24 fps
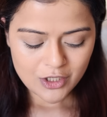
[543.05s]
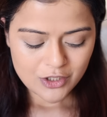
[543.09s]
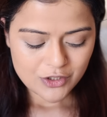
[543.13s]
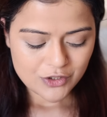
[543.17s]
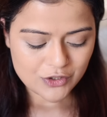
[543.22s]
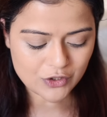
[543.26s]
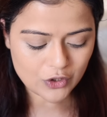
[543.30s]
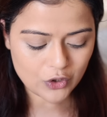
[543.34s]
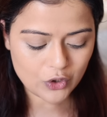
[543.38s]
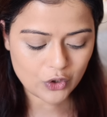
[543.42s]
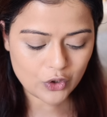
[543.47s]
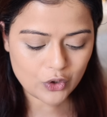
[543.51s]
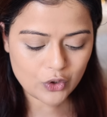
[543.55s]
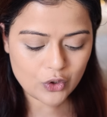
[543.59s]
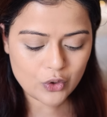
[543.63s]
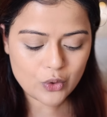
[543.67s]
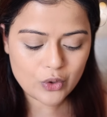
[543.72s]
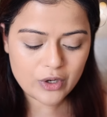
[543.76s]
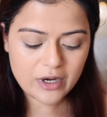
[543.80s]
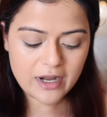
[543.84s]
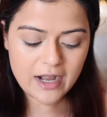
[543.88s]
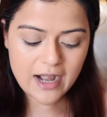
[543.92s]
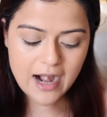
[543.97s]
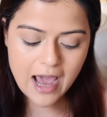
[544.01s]

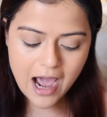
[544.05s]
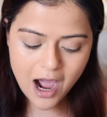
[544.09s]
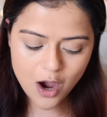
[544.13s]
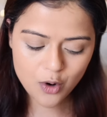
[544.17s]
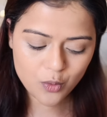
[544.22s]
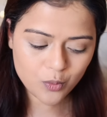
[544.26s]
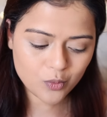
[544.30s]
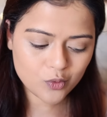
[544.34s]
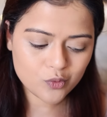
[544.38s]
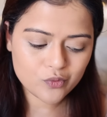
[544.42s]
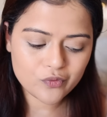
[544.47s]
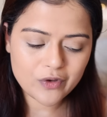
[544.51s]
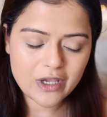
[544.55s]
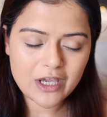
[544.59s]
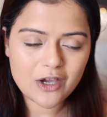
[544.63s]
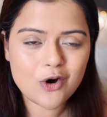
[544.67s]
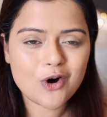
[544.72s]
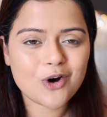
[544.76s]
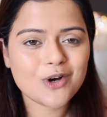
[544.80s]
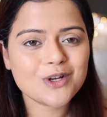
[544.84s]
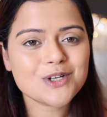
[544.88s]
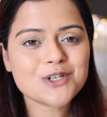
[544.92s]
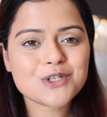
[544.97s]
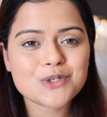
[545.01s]
So now moving
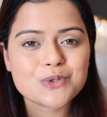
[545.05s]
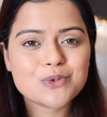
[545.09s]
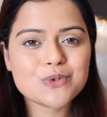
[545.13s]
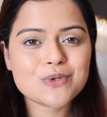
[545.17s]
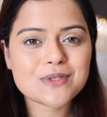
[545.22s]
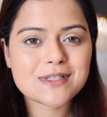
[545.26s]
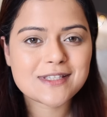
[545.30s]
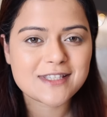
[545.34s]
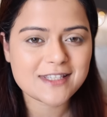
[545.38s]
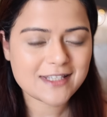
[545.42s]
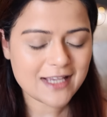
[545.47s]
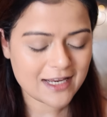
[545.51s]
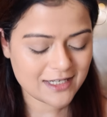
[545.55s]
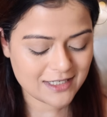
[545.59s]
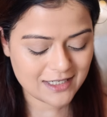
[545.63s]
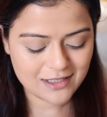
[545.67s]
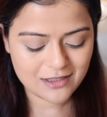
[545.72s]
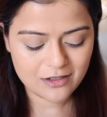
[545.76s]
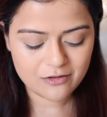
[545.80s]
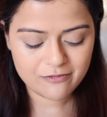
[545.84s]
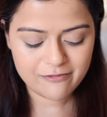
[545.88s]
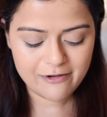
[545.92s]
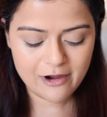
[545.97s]
on to setting the